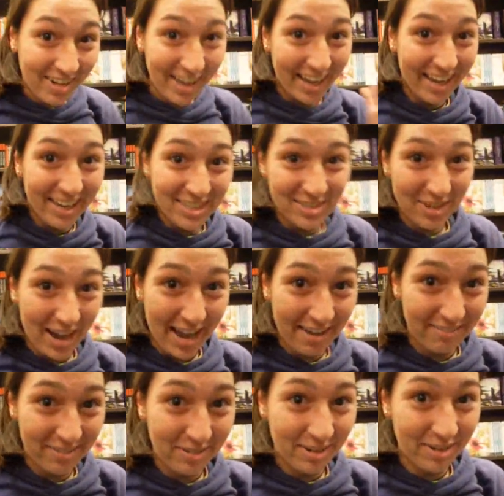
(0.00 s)
Okay, so hey
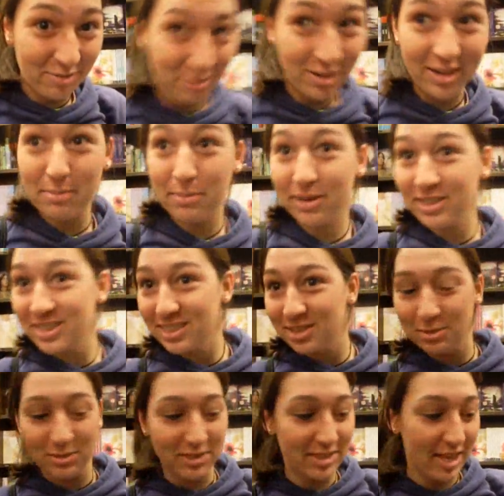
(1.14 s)
everyone, we're in Barnes &
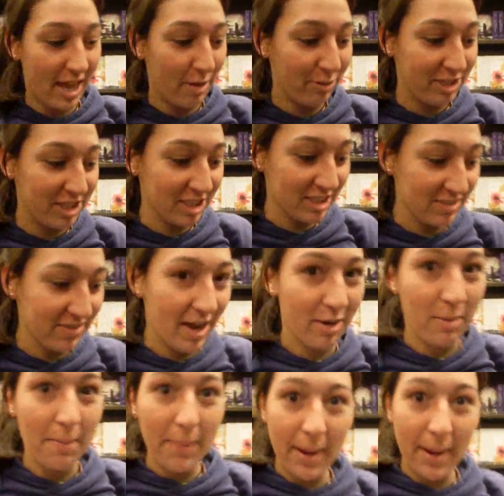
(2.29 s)
Noble's and we just found